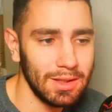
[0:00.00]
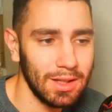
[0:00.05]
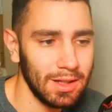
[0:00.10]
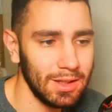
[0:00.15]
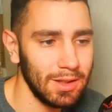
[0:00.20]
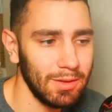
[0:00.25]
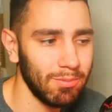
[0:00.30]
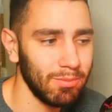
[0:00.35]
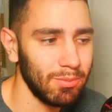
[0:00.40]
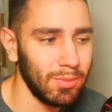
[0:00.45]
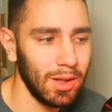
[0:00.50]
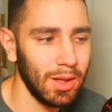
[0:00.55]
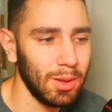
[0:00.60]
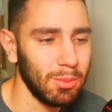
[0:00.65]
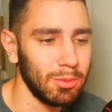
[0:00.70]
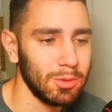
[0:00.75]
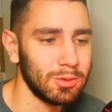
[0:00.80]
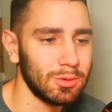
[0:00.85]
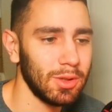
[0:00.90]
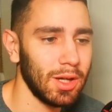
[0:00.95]
not even be
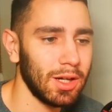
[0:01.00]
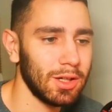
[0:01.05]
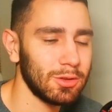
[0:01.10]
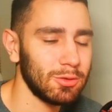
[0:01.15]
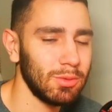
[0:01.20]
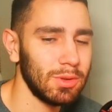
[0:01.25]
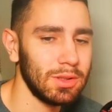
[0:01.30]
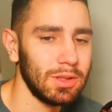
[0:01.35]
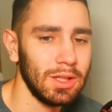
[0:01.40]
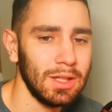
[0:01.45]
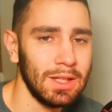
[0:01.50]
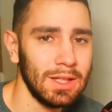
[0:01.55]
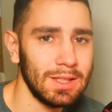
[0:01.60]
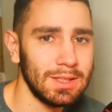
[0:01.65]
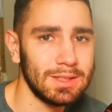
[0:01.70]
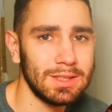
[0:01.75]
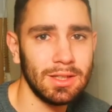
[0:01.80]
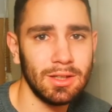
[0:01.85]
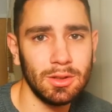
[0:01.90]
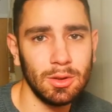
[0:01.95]
able to activate a
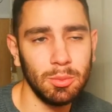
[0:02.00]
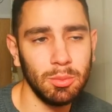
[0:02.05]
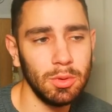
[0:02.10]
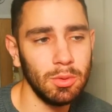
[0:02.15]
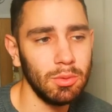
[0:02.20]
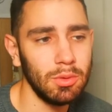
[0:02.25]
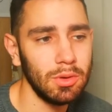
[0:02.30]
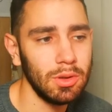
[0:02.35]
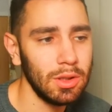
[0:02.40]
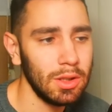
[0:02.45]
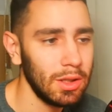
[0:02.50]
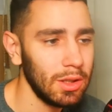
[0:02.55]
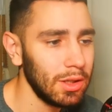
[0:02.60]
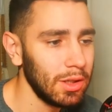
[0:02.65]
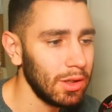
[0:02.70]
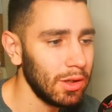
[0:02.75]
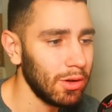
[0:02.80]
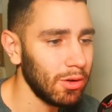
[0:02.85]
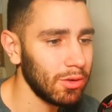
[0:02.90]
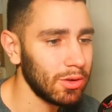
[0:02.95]
single Nibiru.
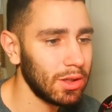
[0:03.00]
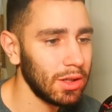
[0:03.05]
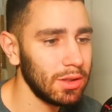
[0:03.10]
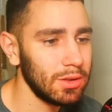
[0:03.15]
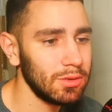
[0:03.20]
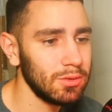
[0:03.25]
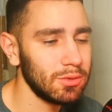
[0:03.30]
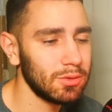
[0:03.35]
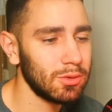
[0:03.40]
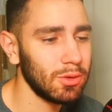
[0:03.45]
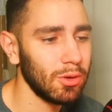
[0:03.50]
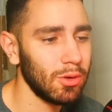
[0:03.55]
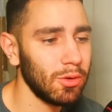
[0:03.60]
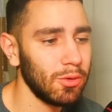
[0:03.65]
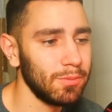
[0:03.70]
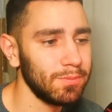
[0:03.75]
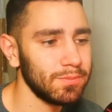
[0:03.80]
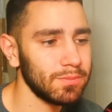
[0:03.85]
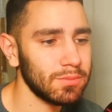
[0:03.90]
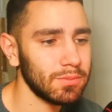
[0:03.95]
Okay,
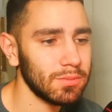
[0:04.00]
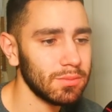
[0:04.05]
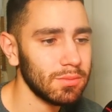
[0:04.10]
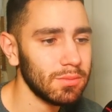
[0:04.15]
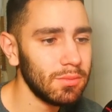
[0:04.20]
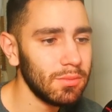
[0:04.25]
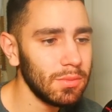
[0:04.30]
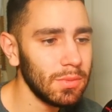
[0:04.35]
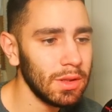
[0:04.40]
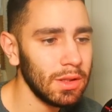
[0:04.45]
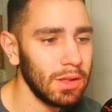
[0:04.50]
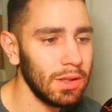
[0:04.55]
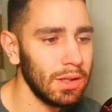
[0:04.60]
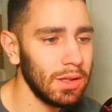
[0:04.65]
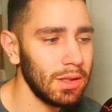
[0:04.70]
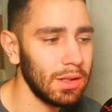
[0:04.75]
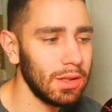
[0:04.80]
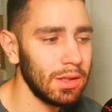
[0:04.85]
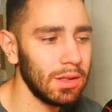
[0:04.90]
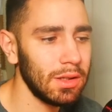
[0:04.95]
so
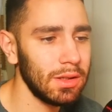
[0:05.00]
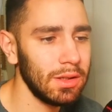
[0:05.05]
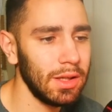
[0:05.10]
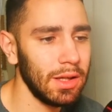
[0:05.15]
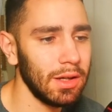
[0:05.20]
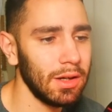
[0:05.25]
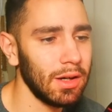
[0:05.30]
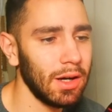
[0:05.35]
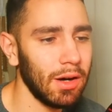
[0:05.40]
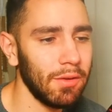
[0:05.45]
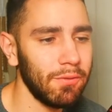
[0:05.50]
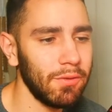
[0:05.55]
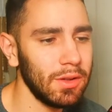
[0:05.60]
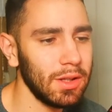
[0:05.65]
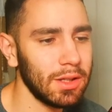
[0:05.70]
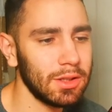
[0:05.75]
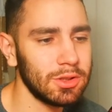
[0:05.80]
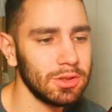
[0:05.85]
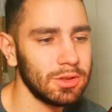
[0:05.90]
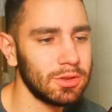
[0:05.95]
yeah, I feel
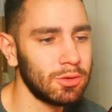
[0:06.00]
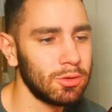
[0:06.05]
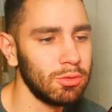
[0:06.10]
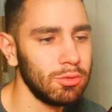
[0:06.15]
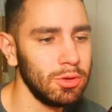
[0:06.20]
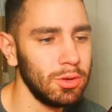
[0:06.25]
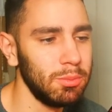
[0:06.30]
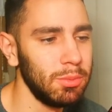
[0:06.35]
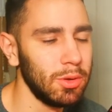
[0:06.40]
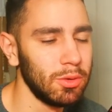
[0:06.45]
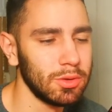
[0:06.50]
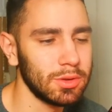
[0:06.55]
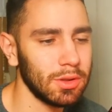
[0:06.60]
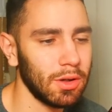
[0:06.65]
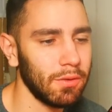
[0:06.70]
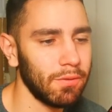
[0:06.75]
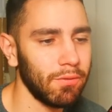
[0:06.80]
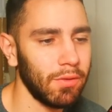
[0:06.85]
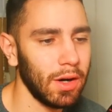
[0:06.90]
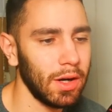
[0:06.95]
like just 2 Nibirus
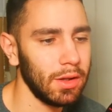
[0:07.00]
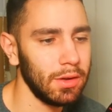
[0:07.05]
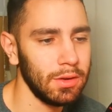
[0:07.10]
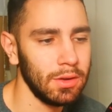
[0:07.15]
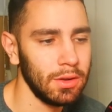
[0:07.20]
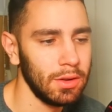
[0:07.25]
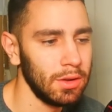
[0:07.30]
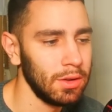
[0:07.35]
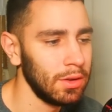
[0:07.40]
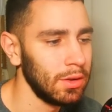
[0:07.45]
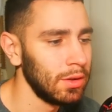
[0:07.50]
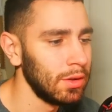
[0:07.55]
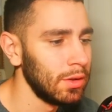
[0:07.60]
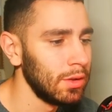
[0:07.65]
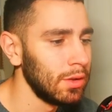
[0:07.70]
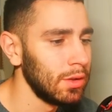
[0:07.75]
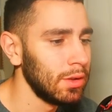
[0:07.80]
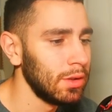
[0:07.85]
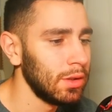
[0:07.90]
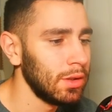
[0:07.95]
are fine.
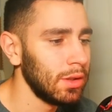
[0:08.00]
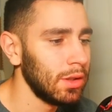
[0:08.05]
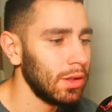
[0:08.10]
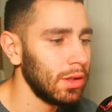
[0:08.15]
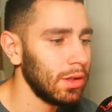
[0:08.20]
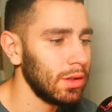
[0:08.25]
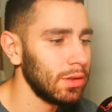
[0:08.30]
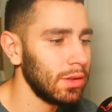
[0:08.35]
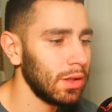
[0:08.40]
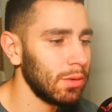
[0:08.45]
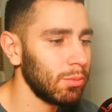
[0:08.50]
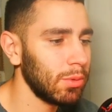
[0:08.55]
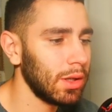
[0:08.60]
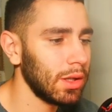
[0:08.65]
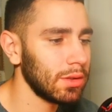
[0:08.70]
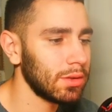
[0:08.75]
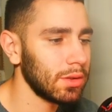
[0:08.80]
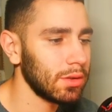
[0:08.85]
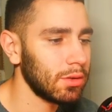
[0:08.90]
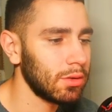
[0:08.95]
Then we
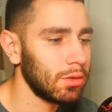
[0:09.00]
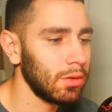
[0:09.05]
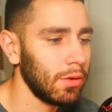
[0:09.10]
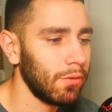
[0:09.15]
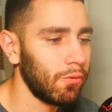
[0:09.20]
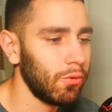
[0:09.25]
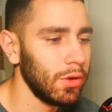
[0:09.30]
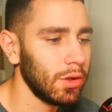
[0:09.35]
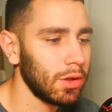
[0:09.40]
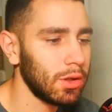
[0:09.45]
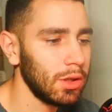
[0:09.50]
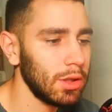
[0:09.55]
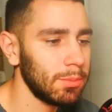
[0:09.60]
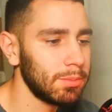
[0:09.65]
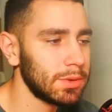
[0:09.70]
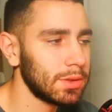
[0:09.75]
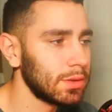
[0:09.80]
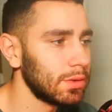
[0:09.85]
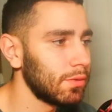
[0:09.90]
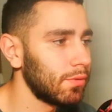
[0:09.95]
got the 3
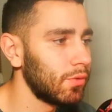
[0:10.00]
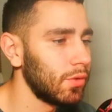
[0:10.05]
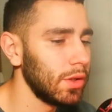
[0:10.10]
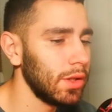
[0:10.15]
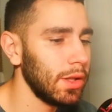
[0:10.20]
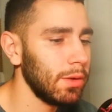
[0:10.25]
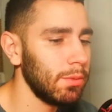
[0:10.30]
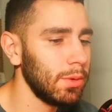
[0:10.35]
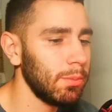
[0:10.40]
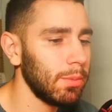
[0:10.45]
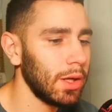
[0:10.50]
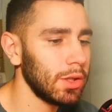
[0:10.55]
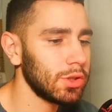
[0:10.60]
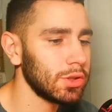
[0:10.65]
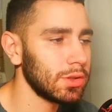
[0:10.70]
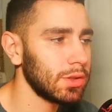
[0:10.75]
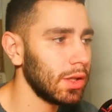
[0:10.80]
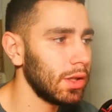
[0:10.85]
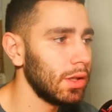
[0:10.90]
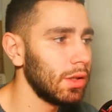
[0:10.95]
Eclipse, 3 Evenly
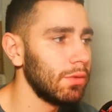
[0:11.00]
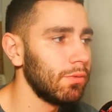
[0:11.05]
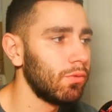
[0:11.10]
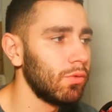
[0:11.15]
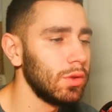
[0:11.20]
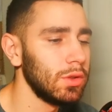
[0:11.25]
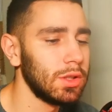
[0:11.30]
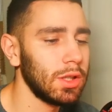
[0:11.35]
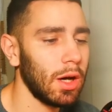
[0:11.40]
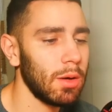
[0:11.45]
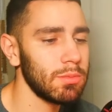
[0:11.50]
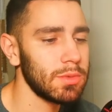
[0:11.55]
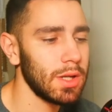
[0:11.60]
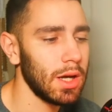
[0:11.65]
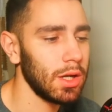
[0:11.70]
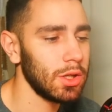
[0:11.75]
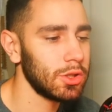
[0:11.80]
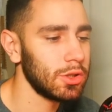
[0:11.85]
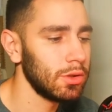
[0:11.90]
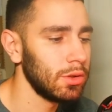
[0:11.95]
Matches, and 3 times
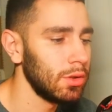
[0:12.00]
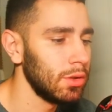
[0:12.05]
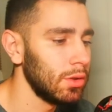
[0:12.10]
Ash.